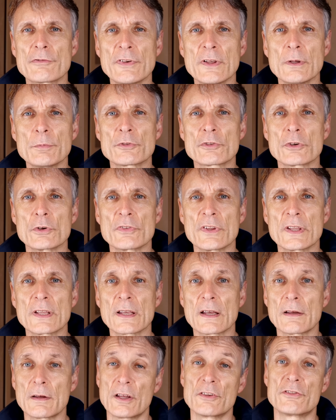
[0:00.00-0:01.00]
film shooting
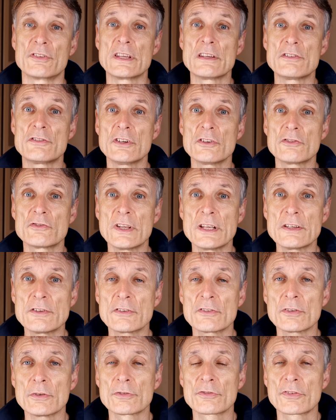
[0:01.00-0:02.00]
as easy as digital.